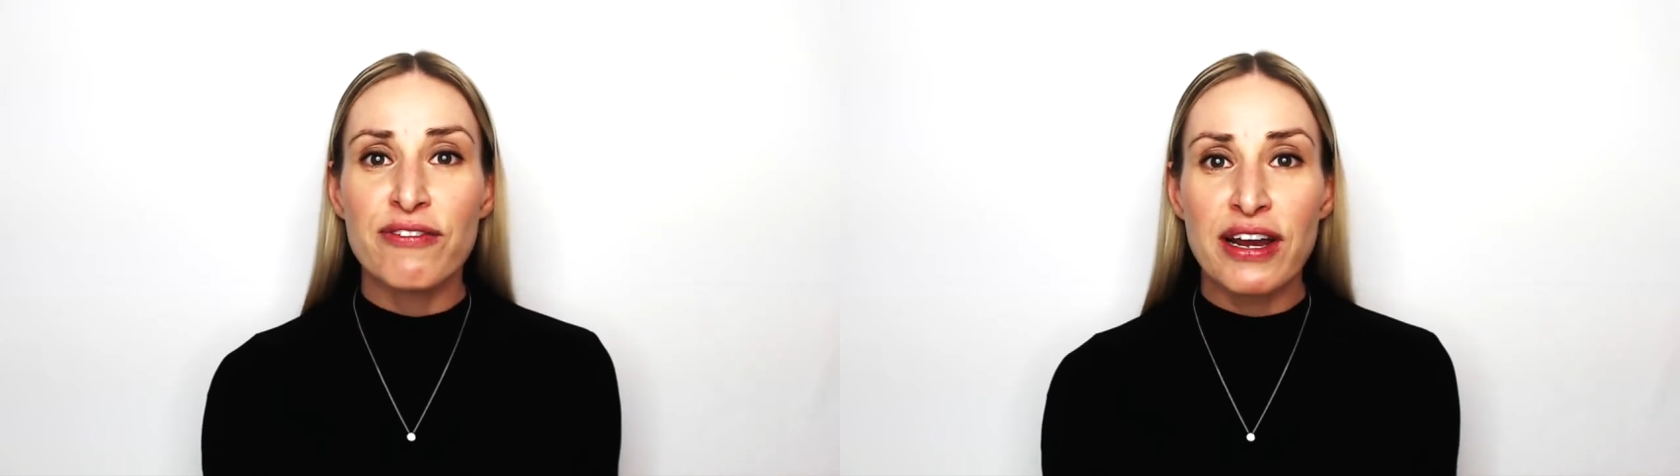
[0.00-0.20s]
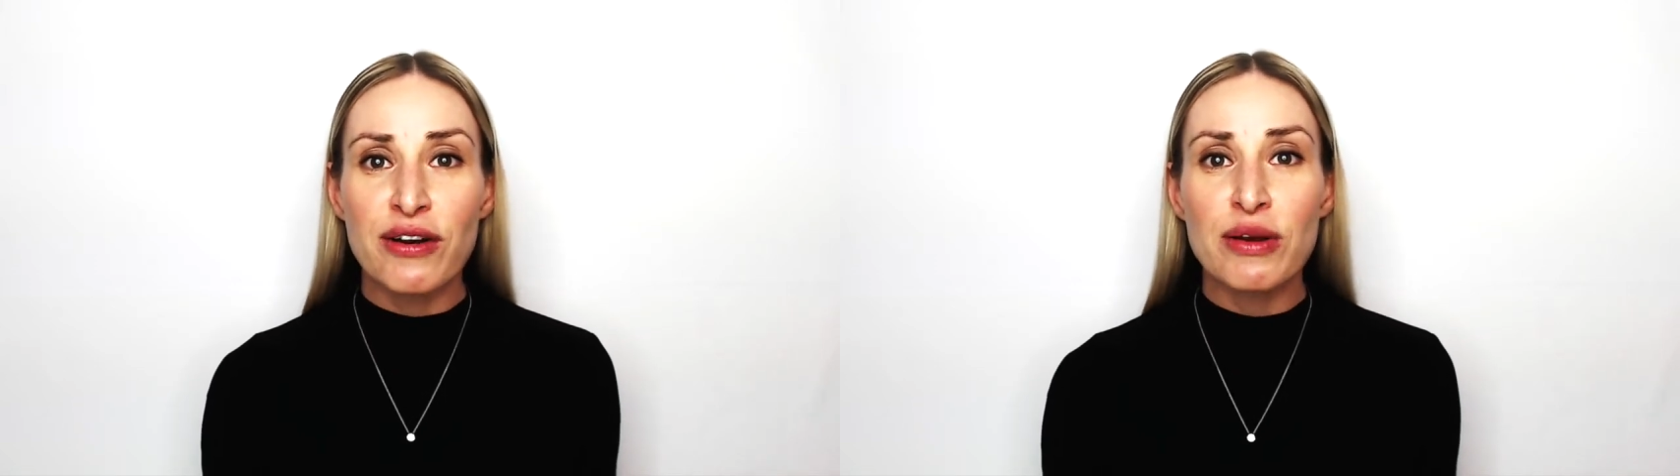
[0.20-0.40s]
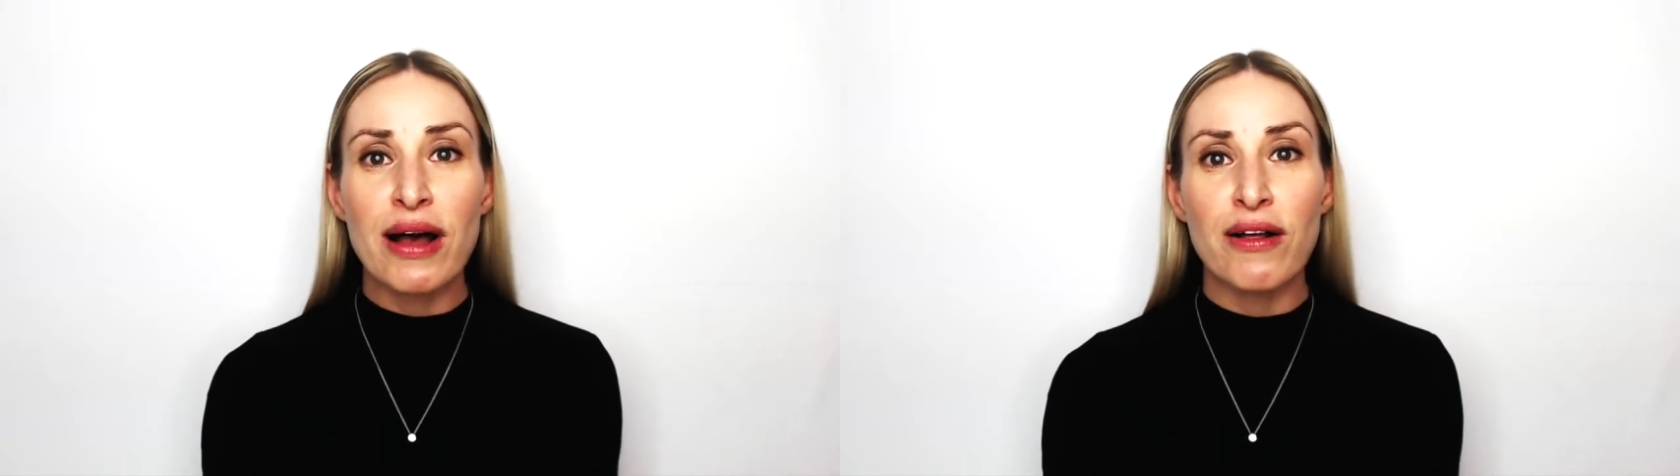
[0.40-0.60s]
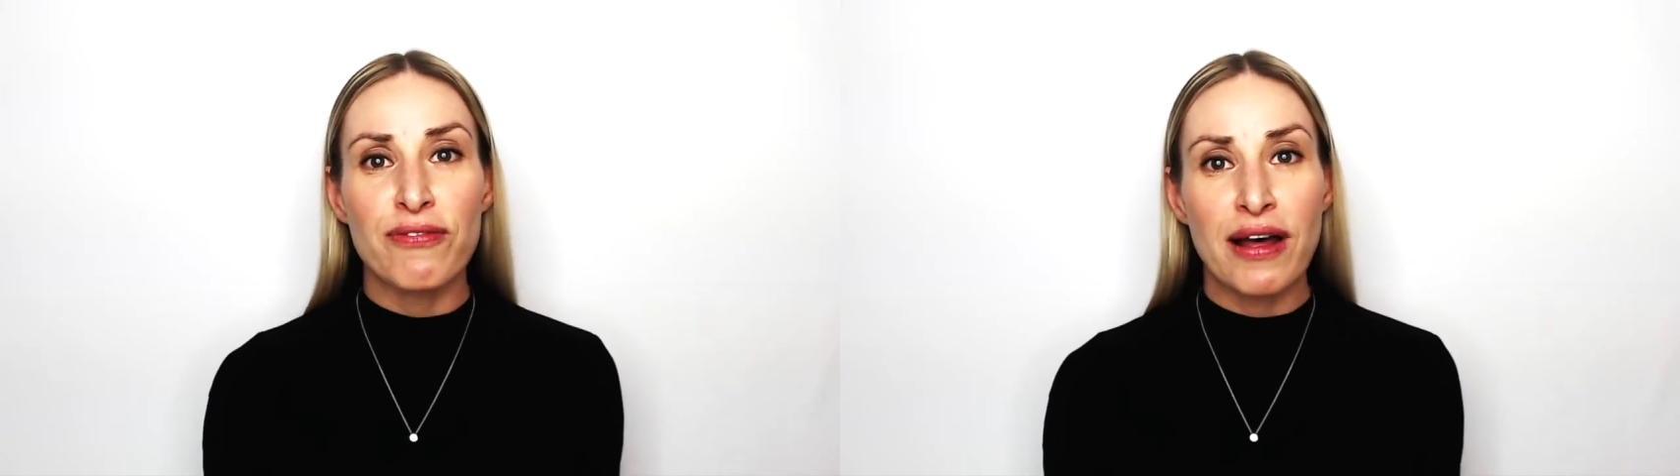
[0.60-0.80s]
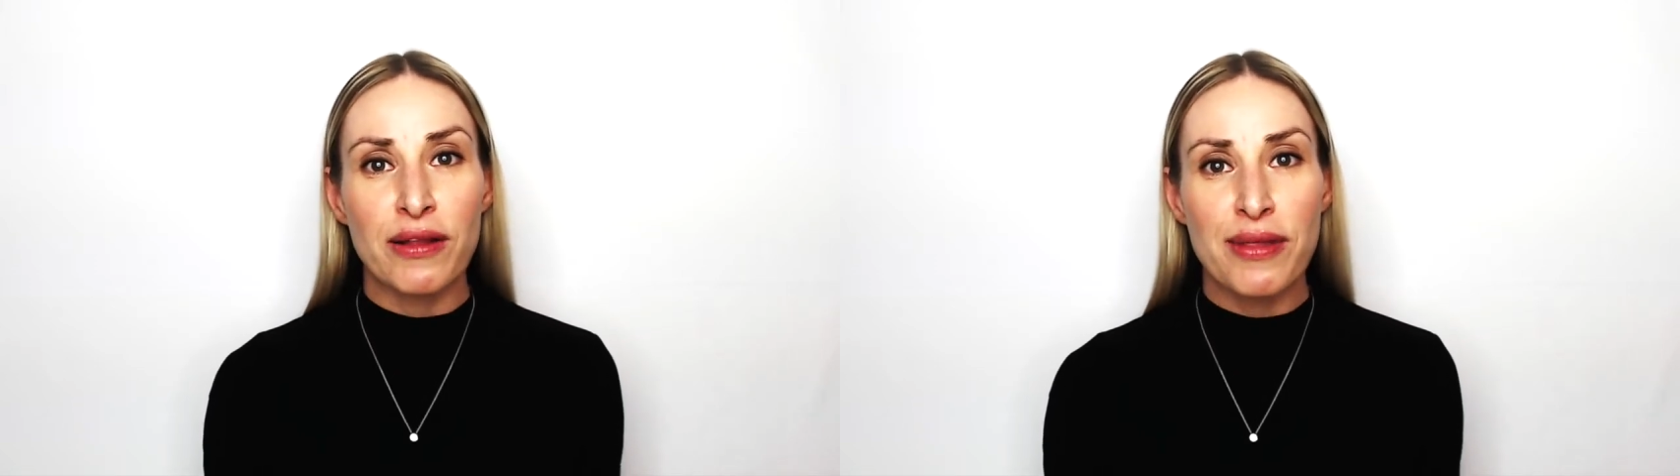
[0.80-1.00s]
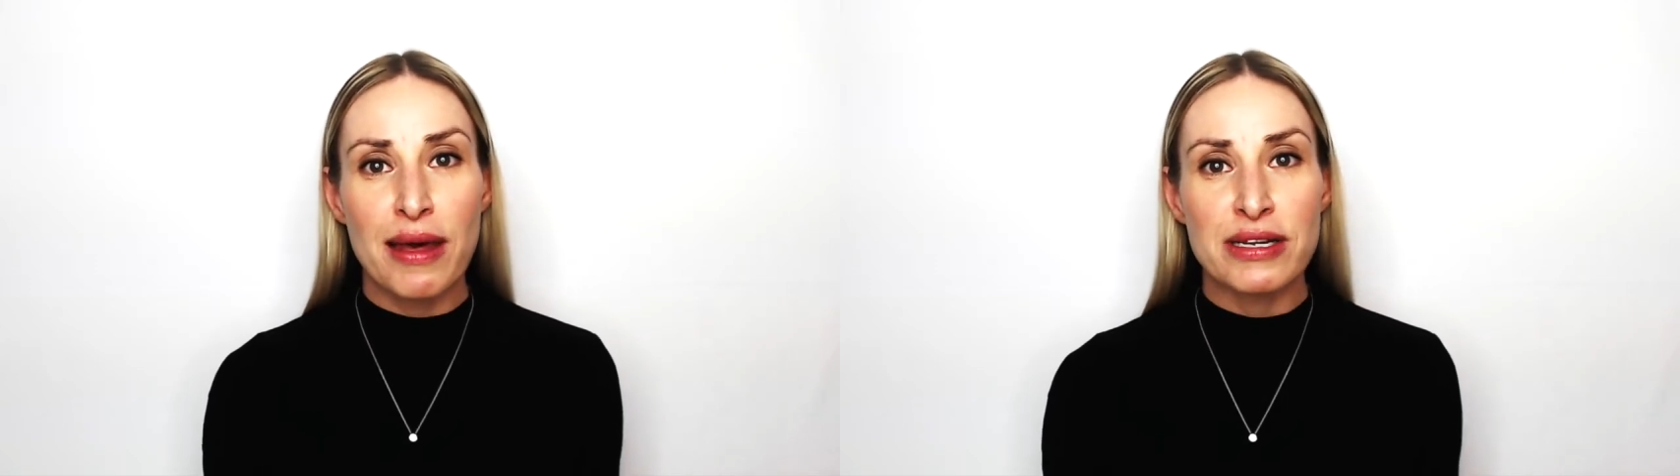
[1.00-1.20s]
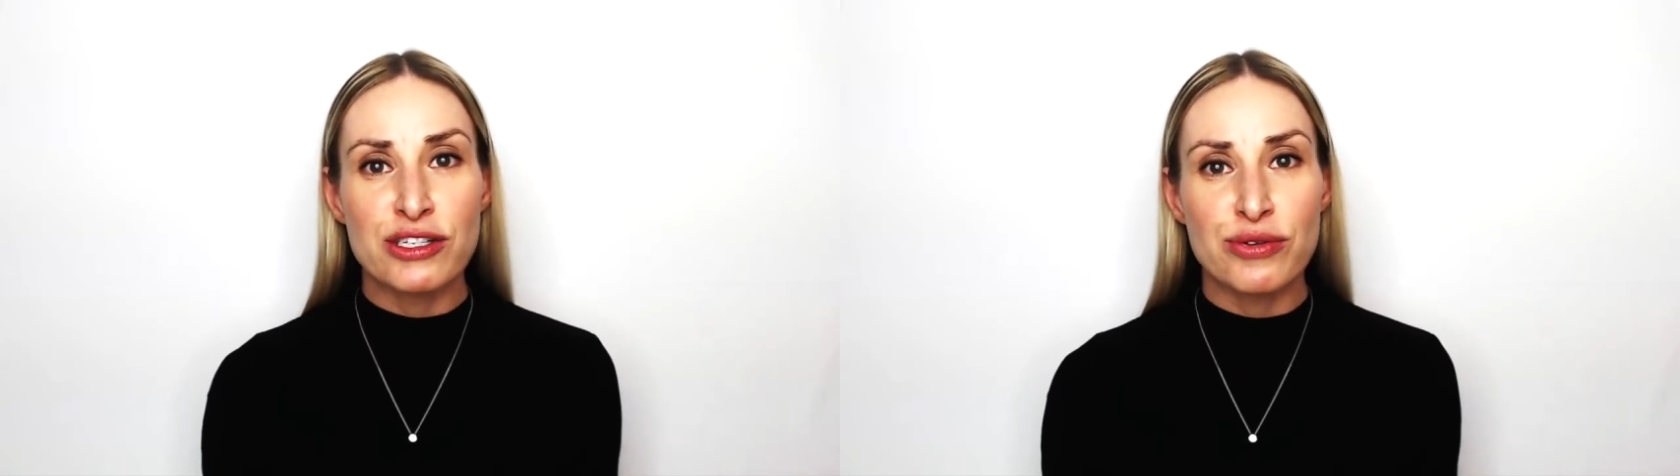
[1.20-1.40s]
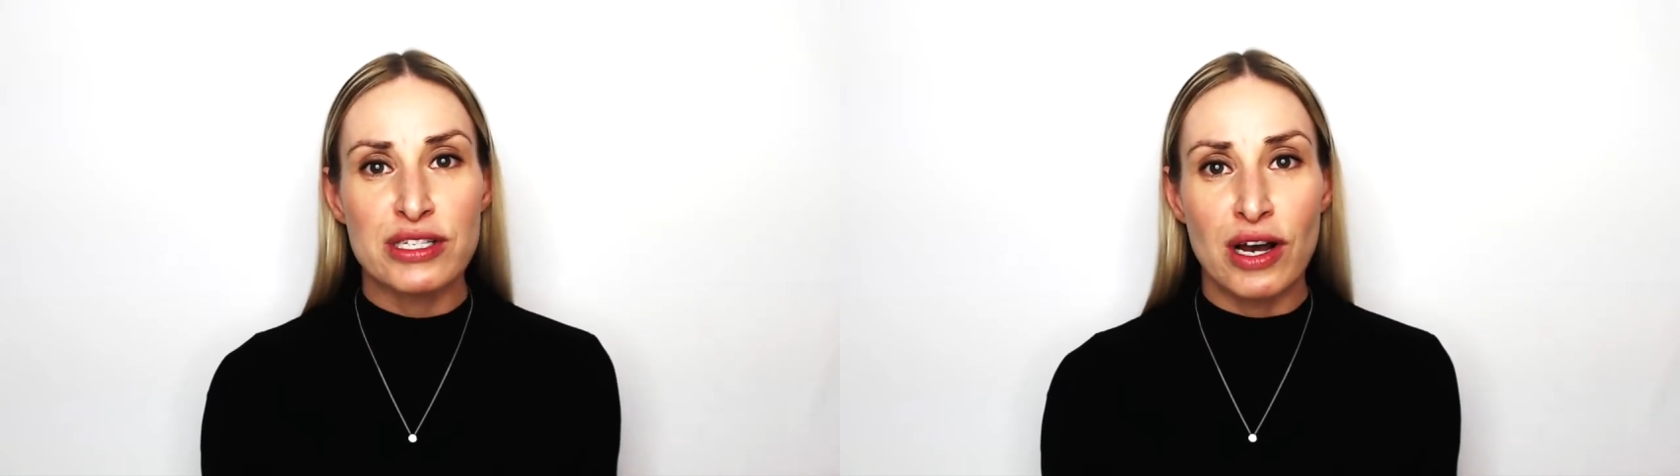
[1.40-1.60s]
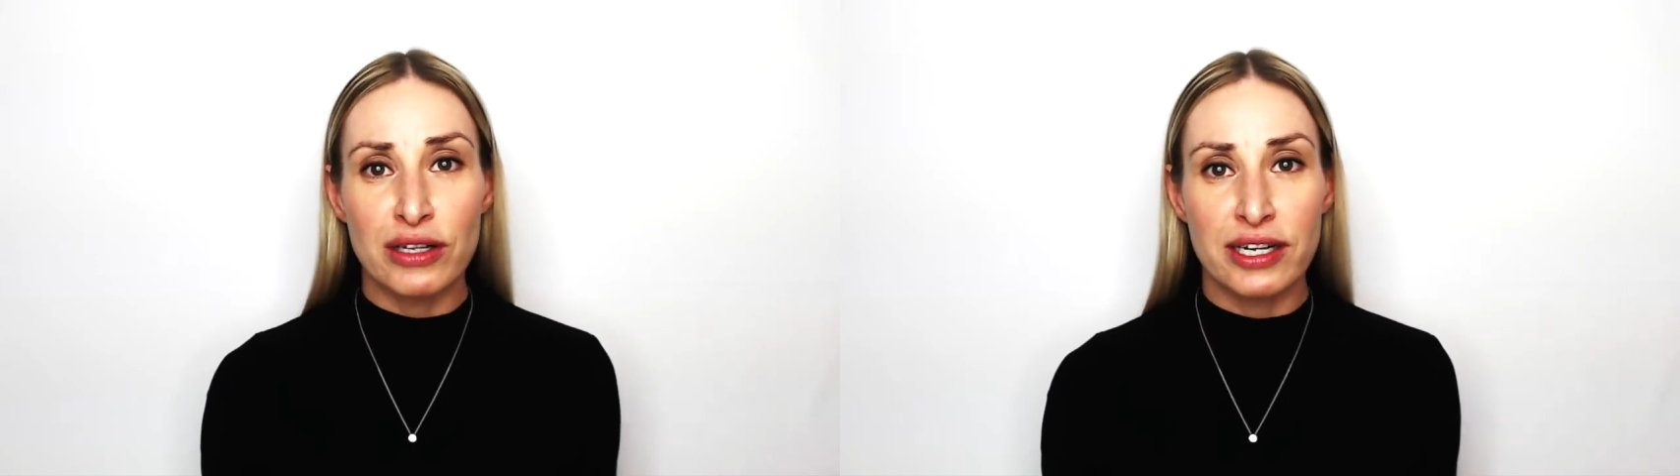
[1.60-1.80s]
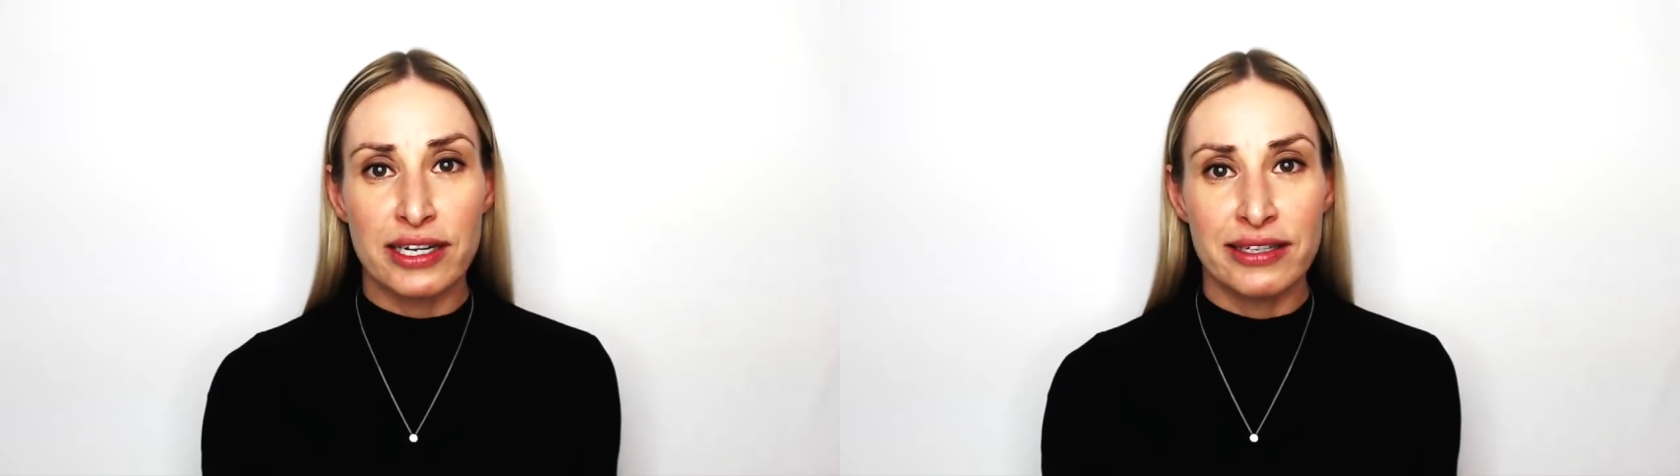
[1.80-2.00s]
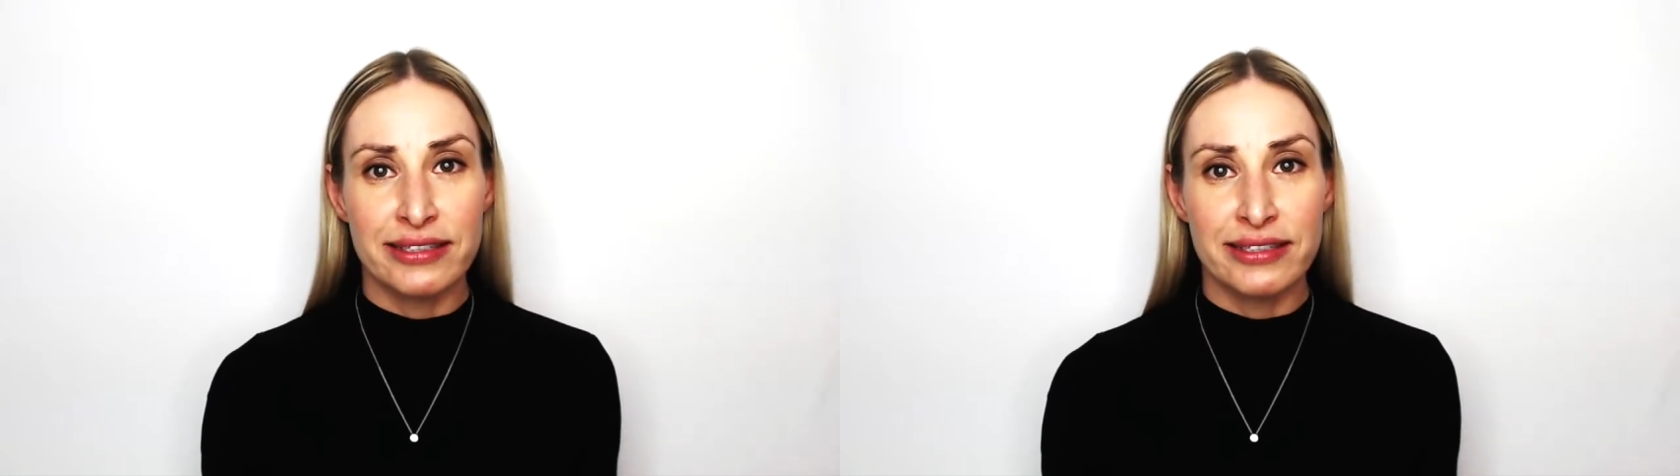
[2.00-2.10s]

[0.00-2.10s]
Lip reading: very well follow them into adulthood.